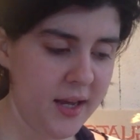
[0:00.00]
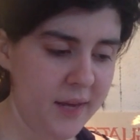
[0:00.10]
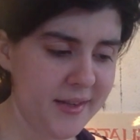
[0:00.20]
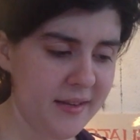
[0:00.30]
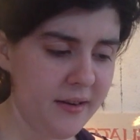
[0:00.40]

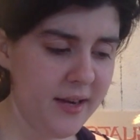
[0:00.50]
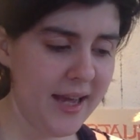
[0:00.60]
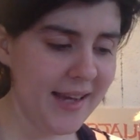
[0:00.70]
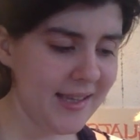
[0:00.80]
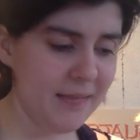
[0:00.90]
It was an
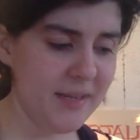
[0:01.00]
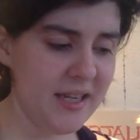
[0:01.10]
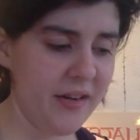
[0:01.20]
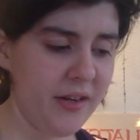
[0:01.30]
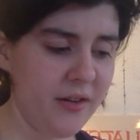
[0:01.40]
excellent
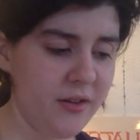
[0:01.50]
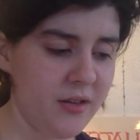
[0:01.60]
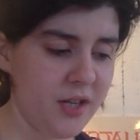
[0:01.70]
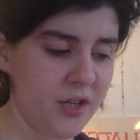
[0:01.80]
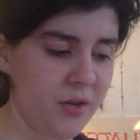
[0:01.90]
material,
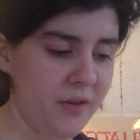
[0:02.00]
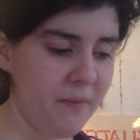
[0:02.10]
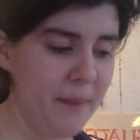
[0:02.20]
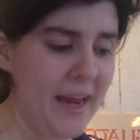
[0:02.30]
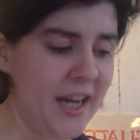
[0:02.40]
a sort
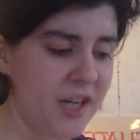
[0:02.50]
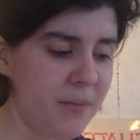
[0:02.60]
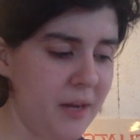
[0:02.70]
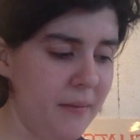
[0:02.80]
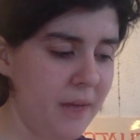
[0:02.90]
of beige,
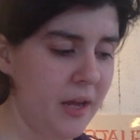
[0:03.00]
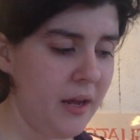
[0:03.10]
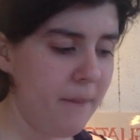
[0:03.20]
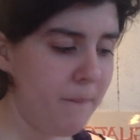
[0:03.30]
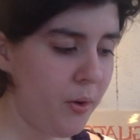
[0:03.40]
but it
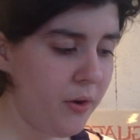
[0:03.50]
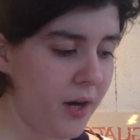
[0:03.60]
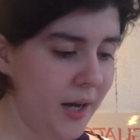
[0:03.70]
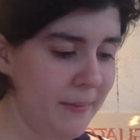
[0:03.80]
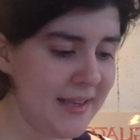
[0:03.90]

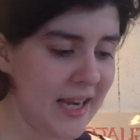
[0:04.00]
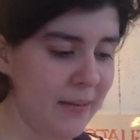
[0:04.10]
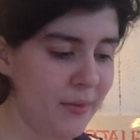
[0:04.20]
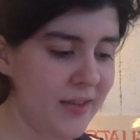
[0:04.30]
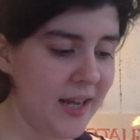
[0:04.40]
bore
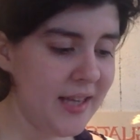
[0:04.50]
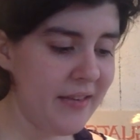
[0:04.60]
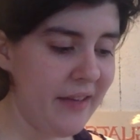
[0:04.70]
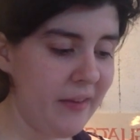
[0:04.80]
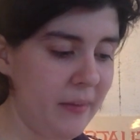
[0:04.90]
unmistakable signs
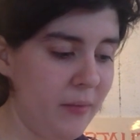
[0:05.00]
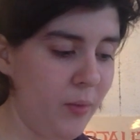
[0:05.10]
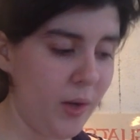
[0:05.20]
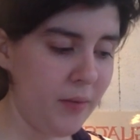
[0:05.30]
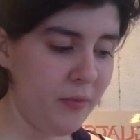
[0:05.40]
of having been
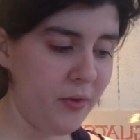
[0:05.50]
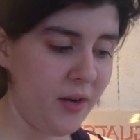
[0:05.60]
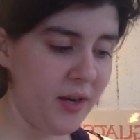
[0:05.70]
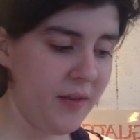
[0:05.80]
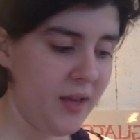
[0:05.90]
worn
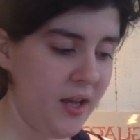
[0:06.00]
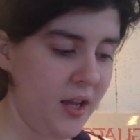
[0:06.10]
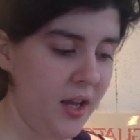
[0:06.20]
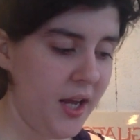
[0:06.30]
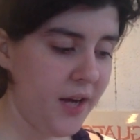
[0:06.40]
before.
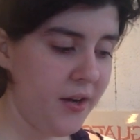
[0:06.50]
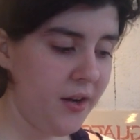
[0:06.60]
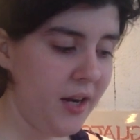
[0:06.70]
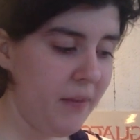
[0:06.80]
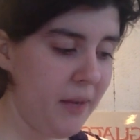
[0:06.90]
It could
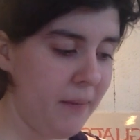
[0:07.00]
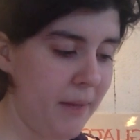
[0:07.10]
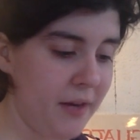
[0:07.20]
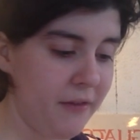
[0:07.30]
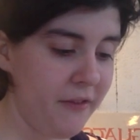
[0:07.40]
not have been a
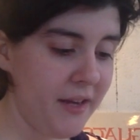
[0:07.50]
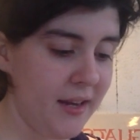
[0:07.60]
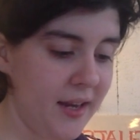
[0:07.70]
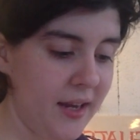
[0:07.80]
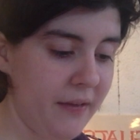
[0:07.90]
better
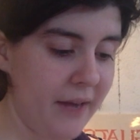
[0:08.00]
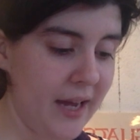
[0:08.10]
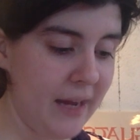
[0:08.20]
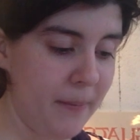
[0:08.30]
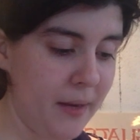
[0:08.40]
fit if I
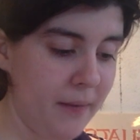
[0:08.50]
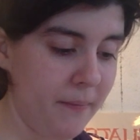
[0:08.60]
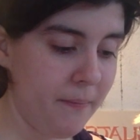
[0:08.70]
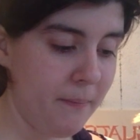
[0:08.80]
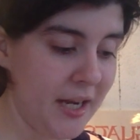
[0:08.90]
had
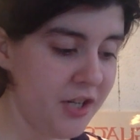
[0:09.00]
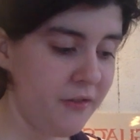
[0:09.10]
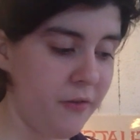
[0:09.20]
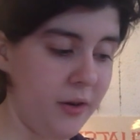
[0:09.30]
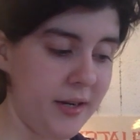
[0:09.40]
been
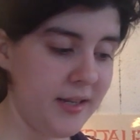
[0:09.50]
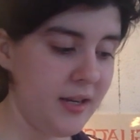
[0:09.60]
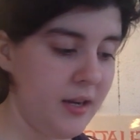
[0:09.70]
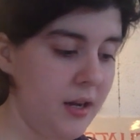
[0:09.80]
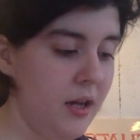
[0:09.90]
measured for it.
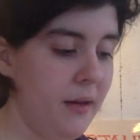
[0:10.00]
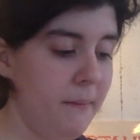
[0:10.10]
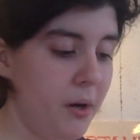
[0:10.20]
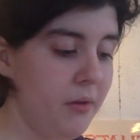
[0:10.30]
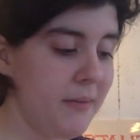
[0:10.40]

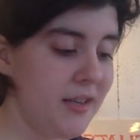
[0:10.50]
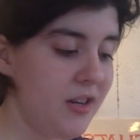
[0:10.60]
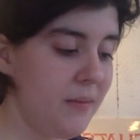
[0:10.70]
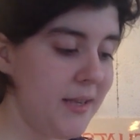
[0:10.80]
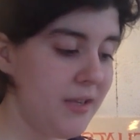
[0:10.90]
Both Mr.
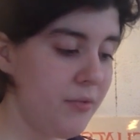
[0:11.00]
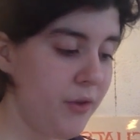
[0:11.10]
and Mrs.